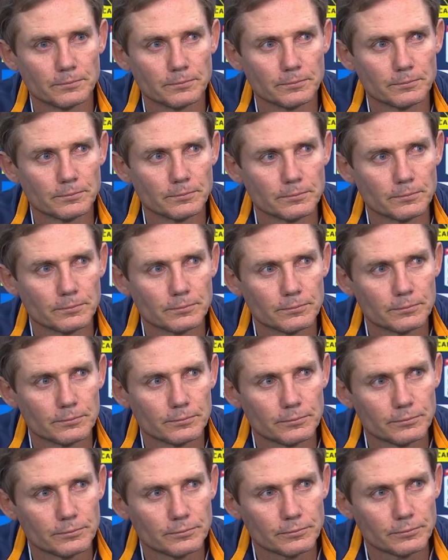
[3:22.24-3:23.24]
What's the injury
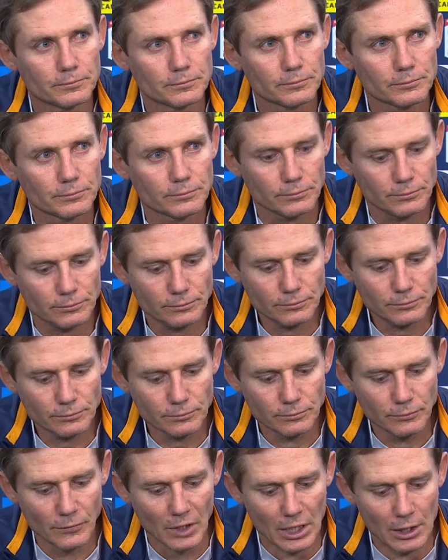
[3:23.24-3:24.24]
for
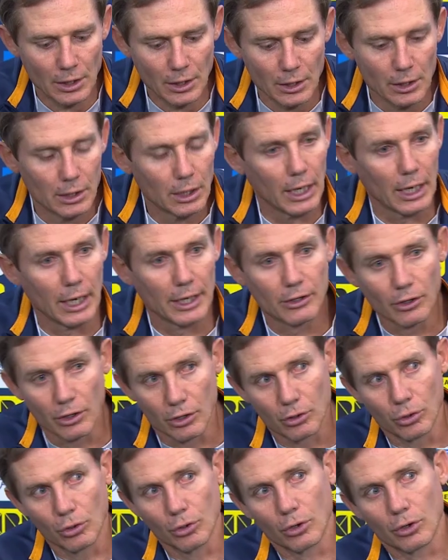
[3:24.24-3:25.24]
Ollie? He got a
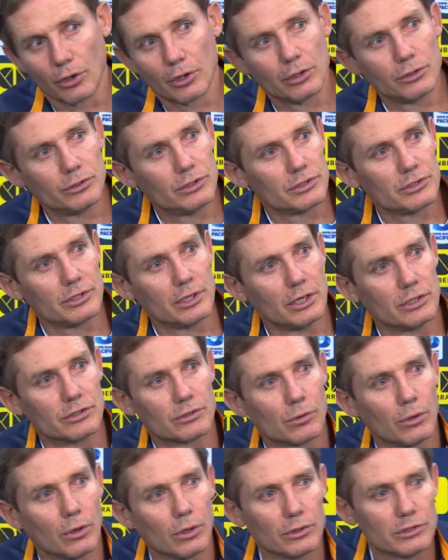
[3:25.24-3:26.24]
cork just in his
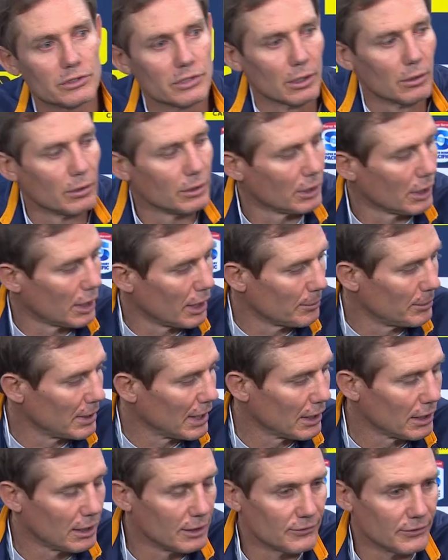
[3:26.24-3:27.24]
quad, so I don't know how
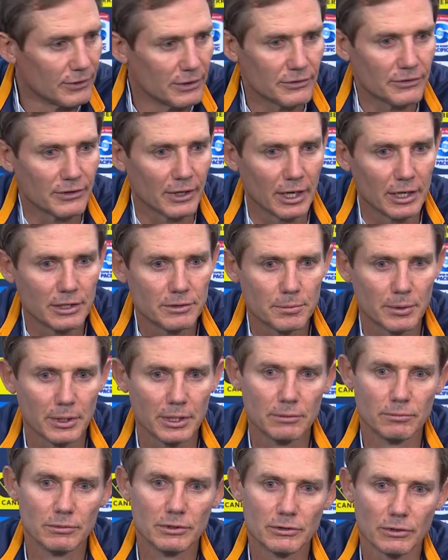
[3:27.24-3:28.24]
bad it is at this stage, but
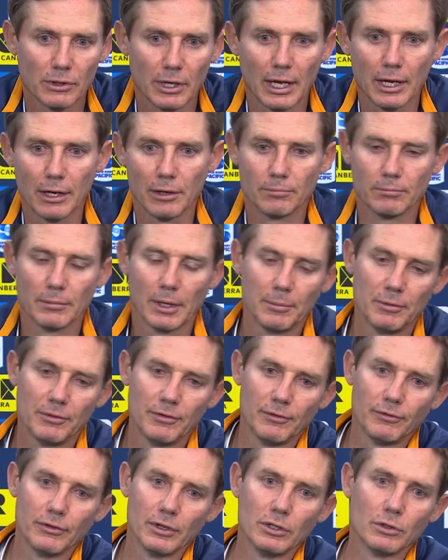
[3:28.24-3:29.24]
he sort of had it for maybe
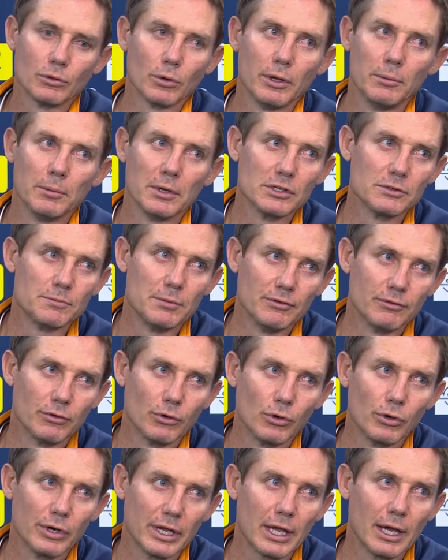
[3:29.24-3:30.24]
15-20 minutes
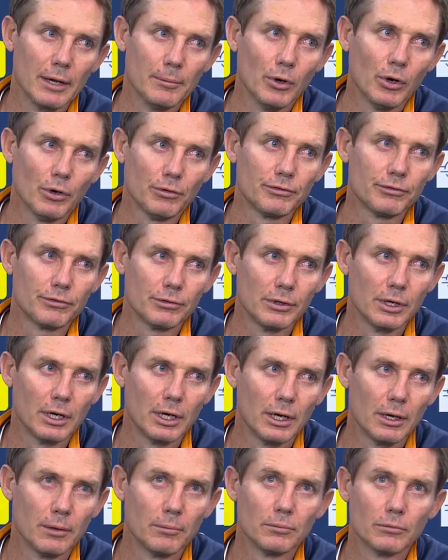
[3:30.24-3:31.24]
before he came off.
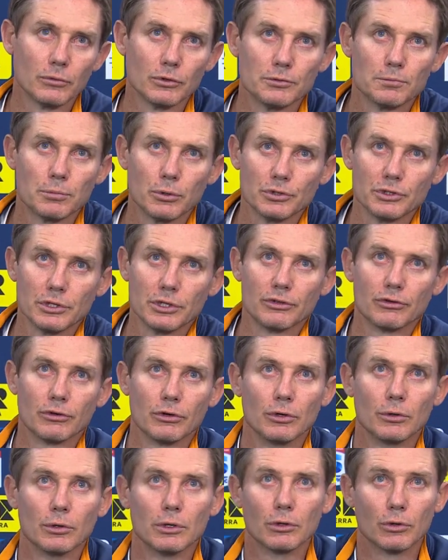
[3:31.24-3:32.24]
Was pushing
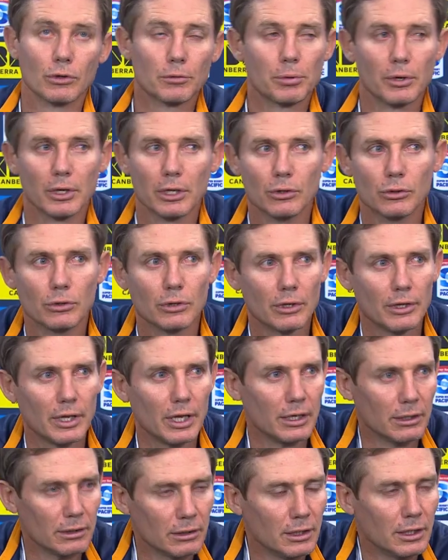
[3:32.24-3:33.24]
through and looked pretty good, and
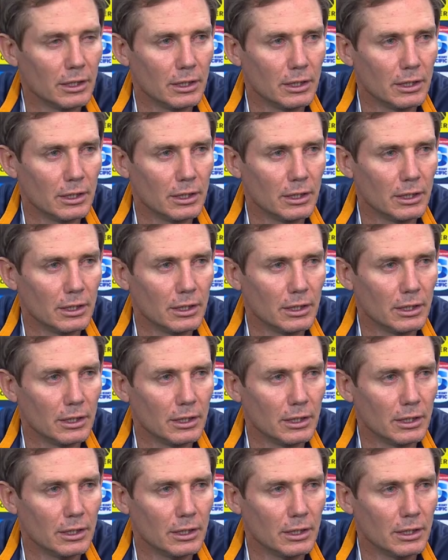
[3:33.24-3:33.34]
then